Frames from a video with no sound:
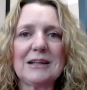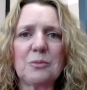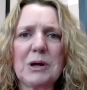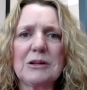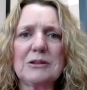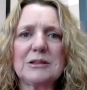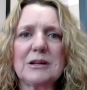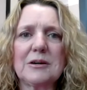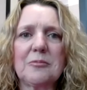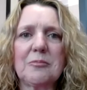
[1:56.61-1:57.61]
as well as
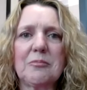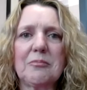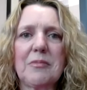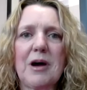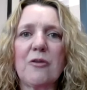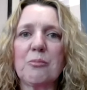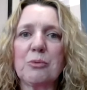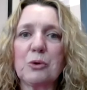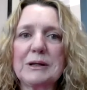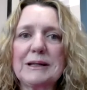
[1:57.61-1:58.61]
our
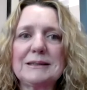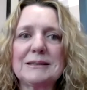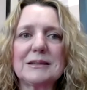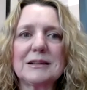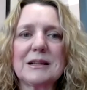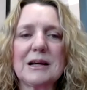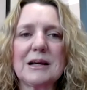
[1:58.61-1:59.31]
employees.